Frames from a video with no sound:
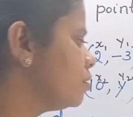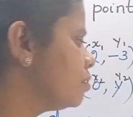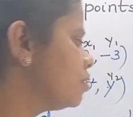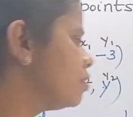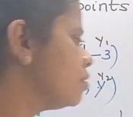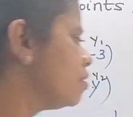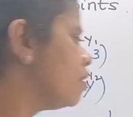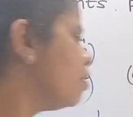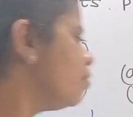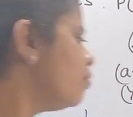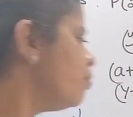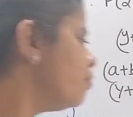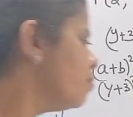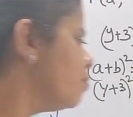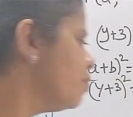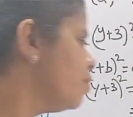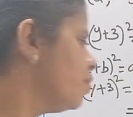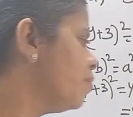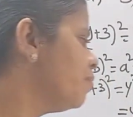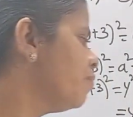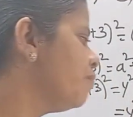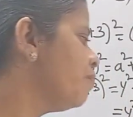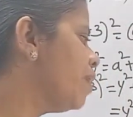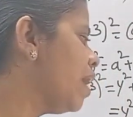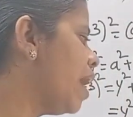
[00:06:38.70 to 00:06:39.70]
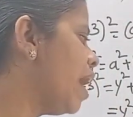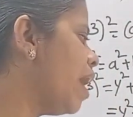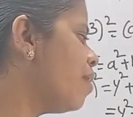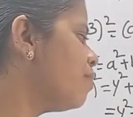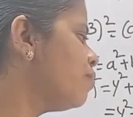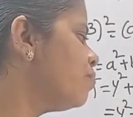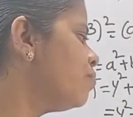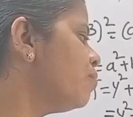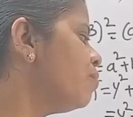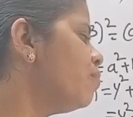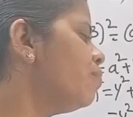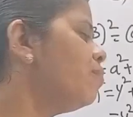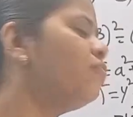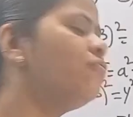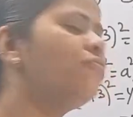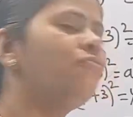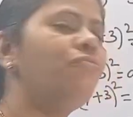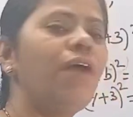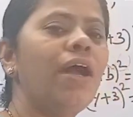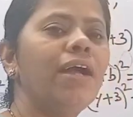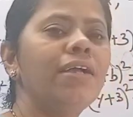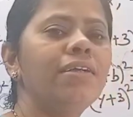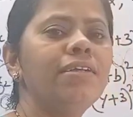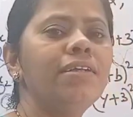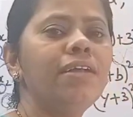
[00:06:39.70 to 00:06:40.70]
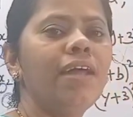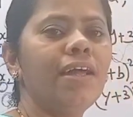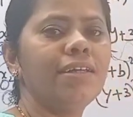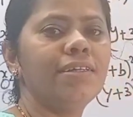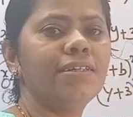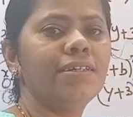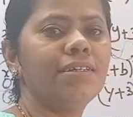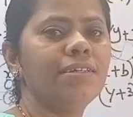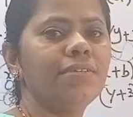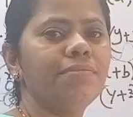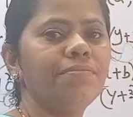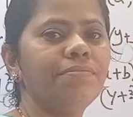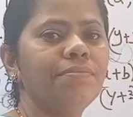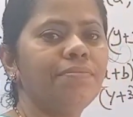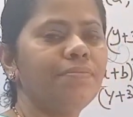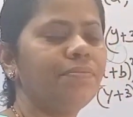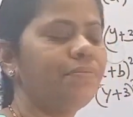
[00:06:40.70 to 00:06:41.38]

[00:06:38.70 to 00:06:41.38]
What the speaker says: See here, we have to factorize.